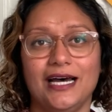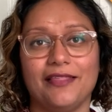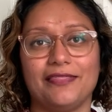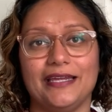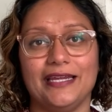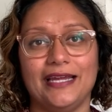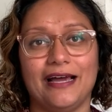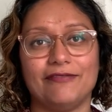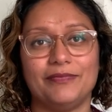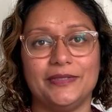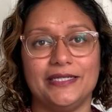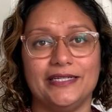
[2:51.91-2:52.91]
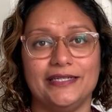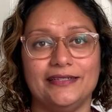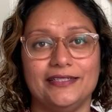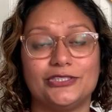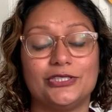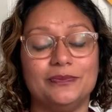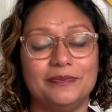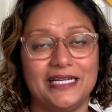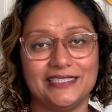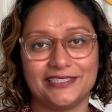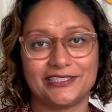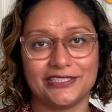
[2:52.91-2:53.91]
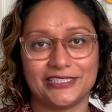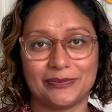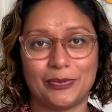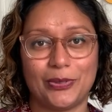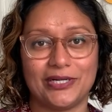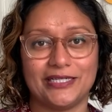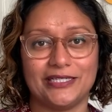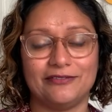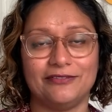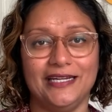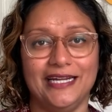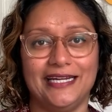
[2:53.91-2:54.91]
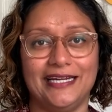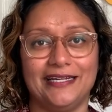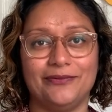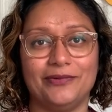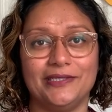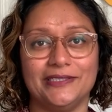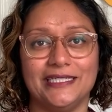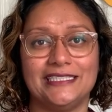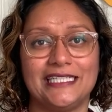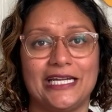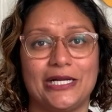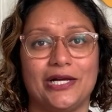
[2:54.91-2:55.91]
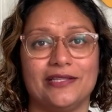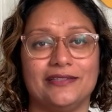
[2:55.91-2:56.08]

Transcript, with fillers: they have been tremendously supportive and really take on